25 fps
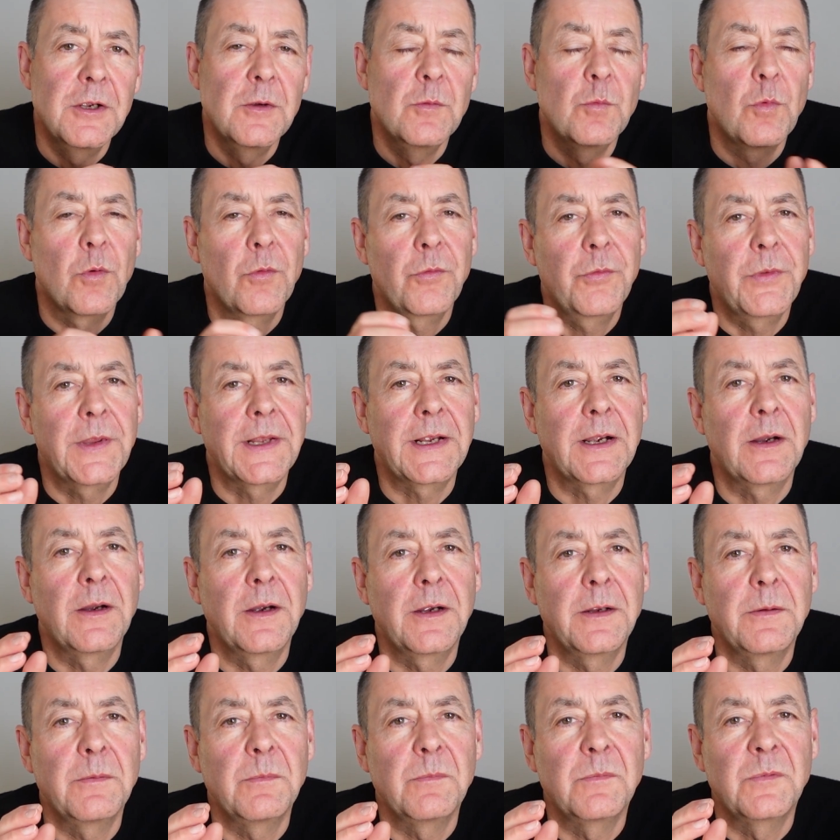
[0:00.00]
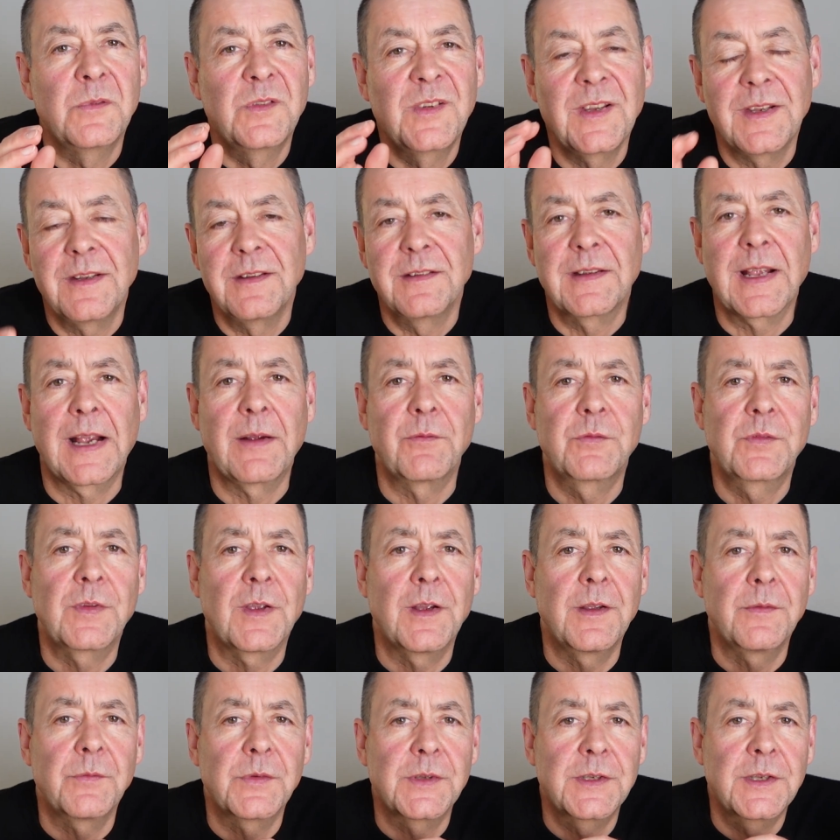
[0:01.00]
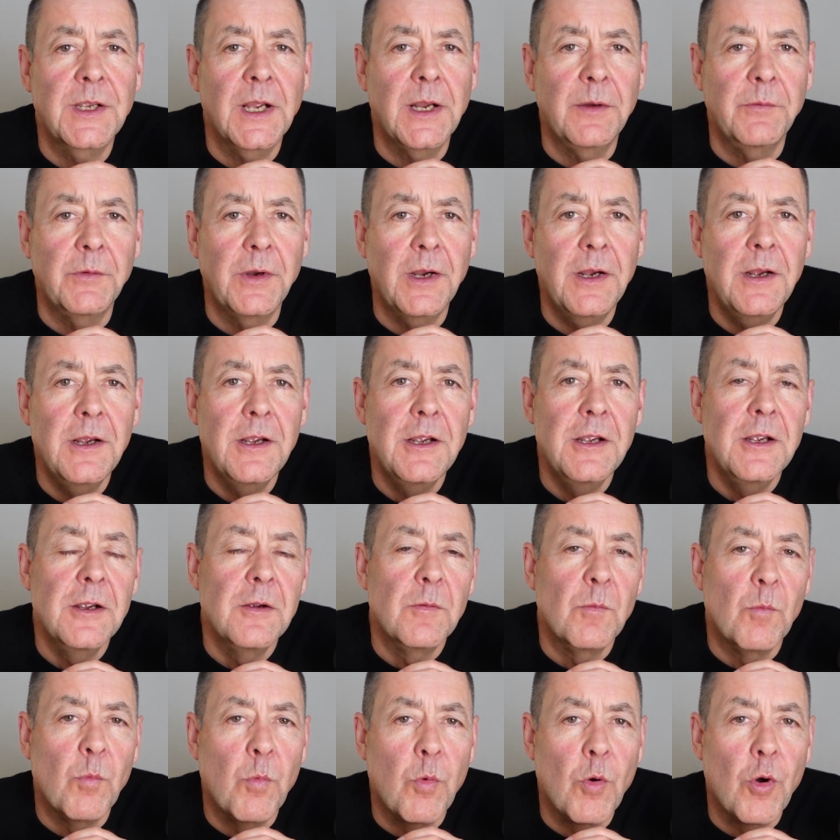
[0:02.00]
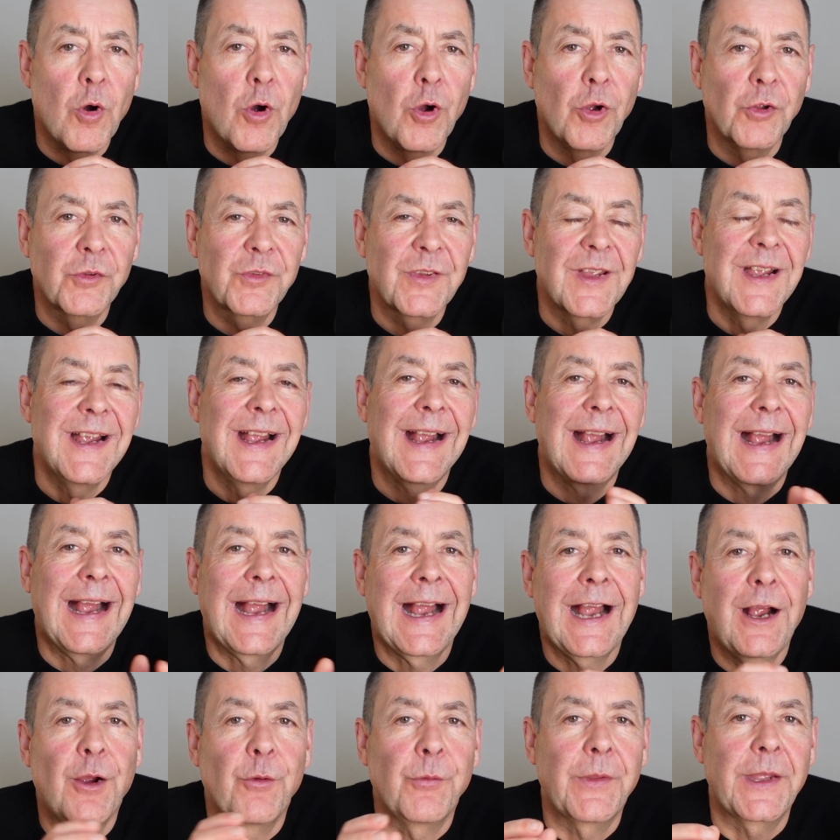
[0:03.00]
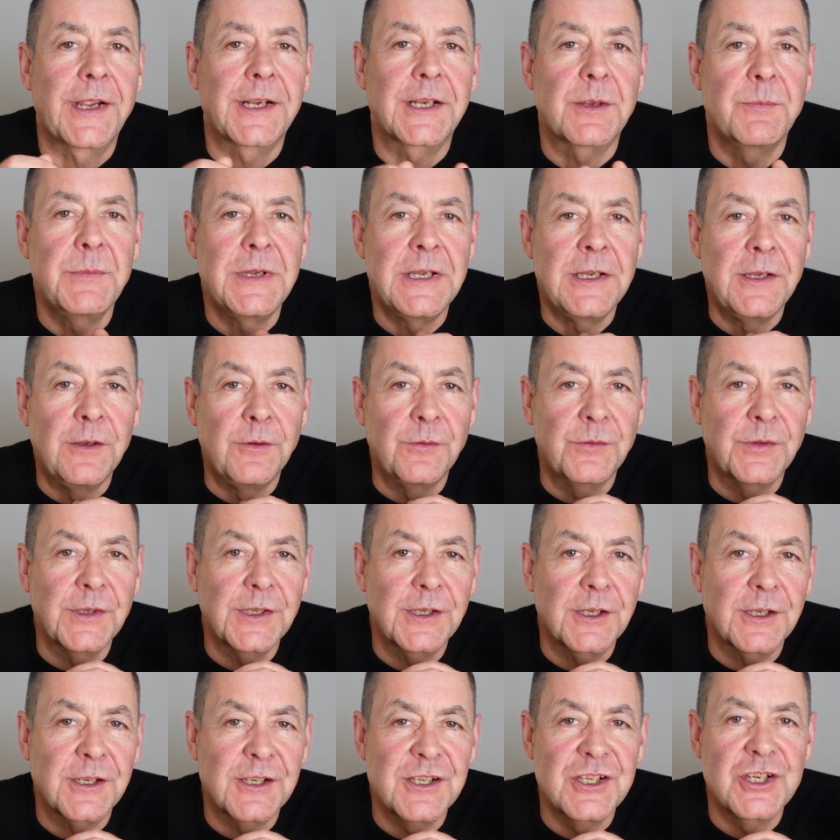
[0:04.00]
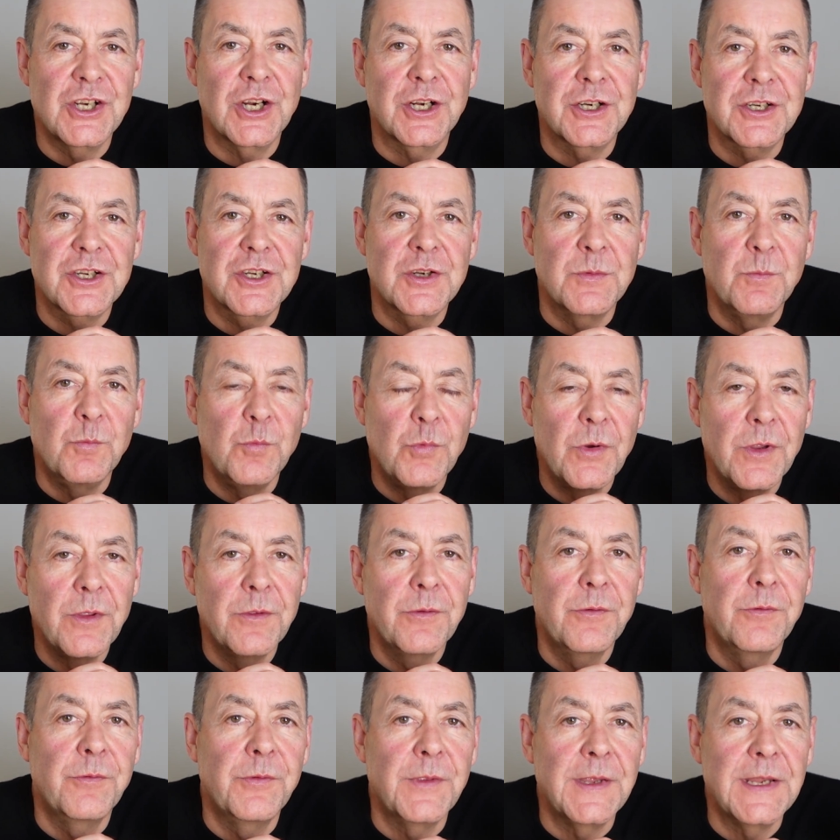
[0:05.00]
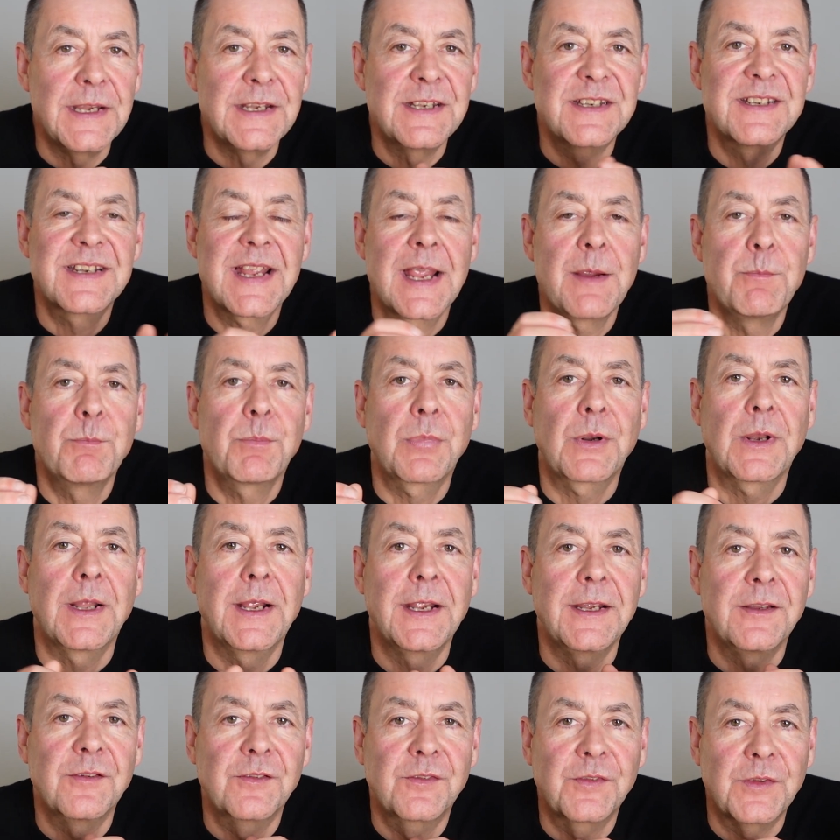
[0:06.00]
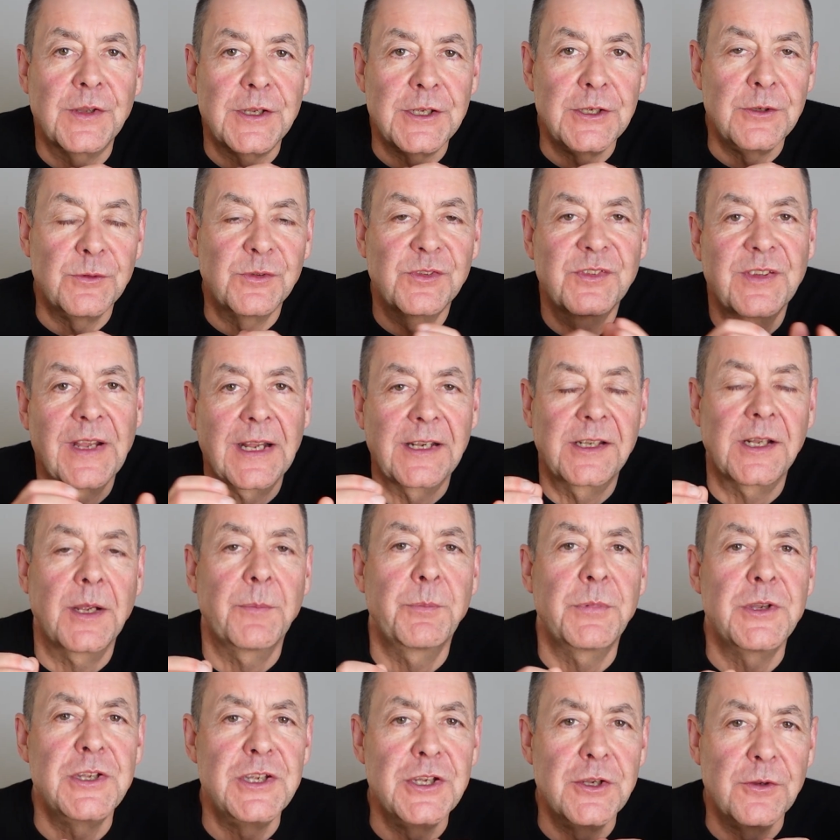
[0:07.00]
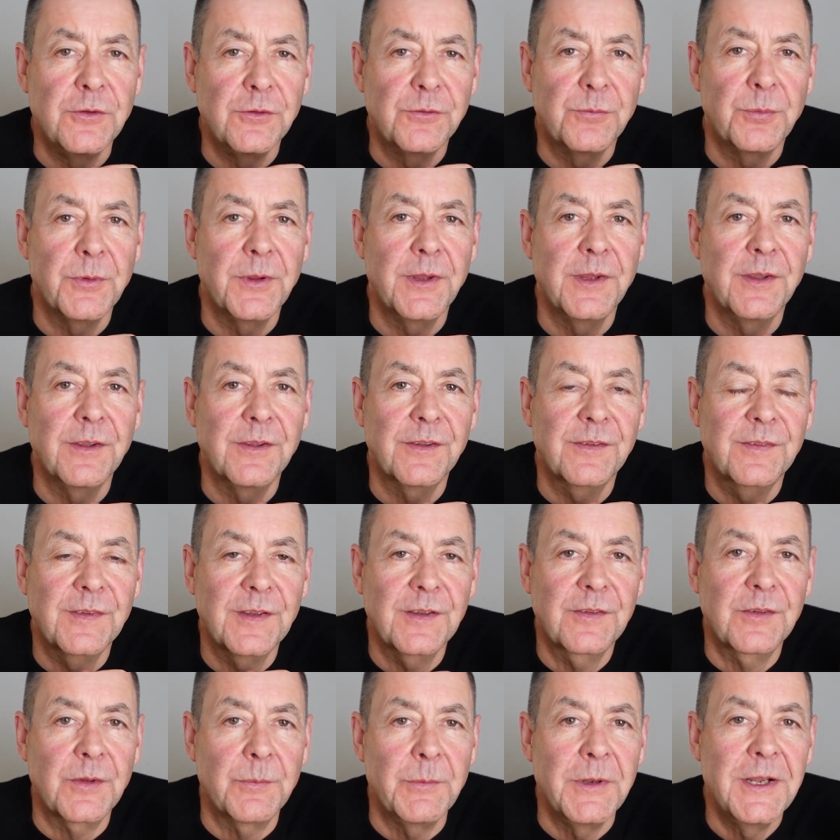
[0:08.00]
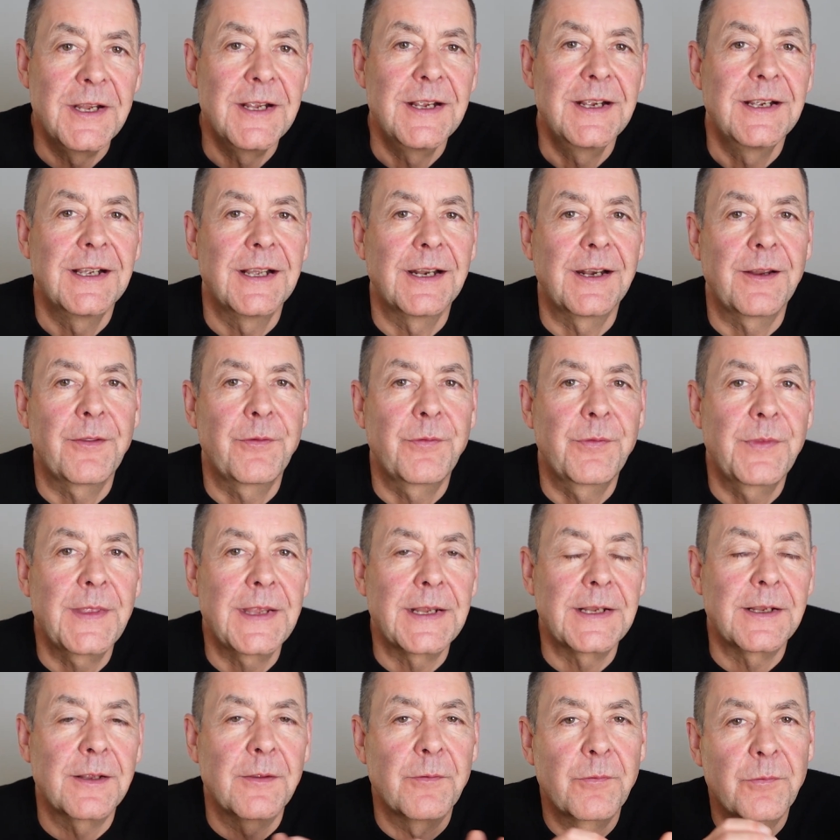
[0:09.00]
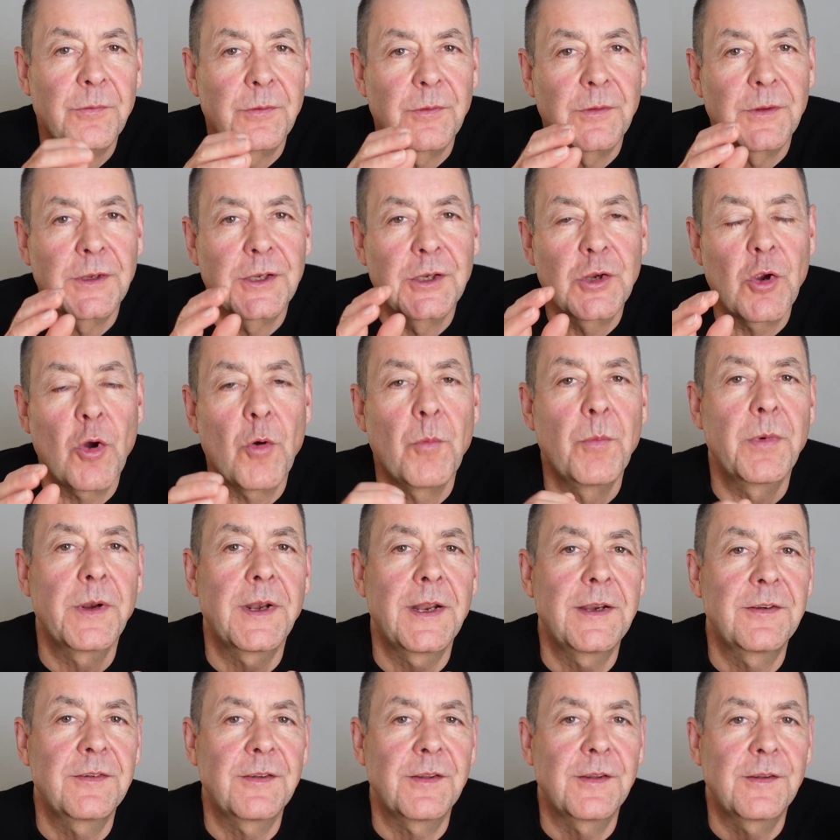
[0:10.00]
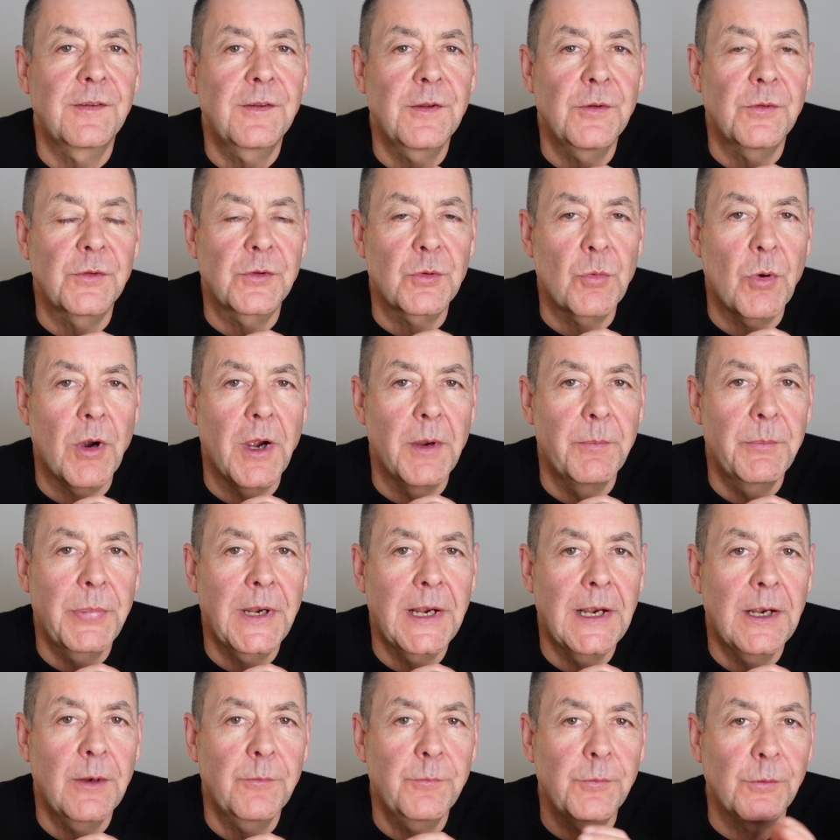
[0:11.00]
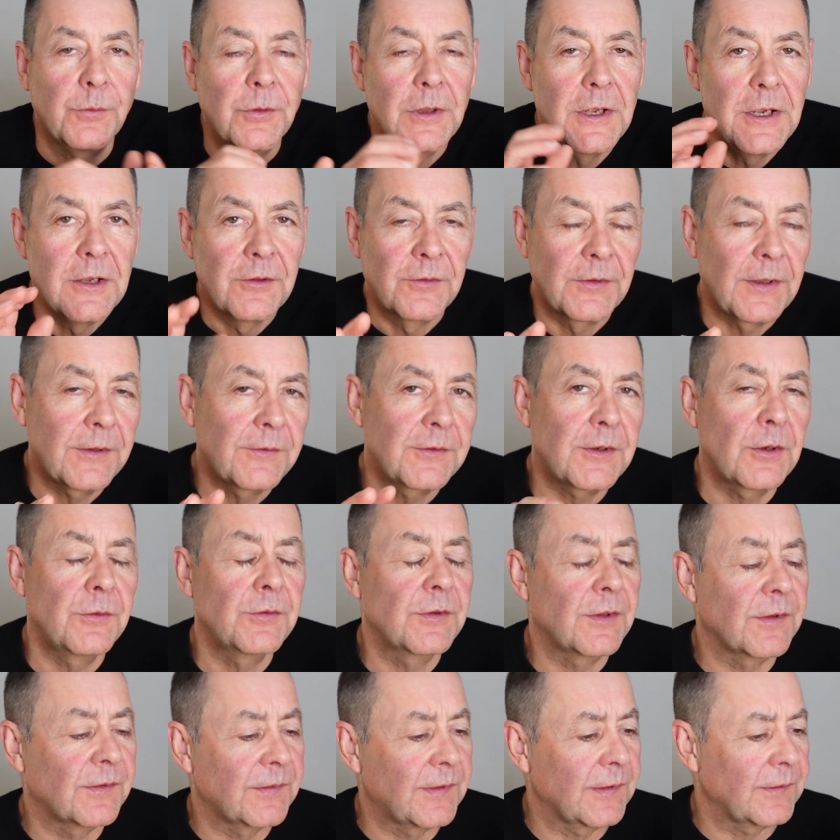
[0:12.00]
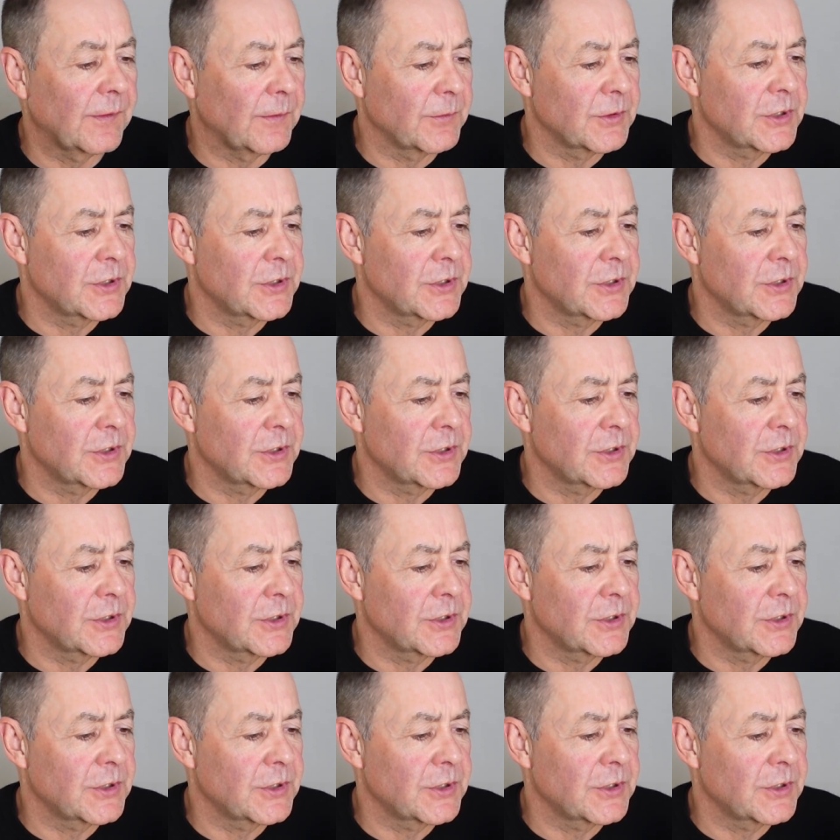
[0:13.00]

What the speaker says: One thing I didn't have time to cover was how that can be used in conjunction with the templates that you set up and use within the system. And I think the combination of the two is quite powerful. So let's go into the system.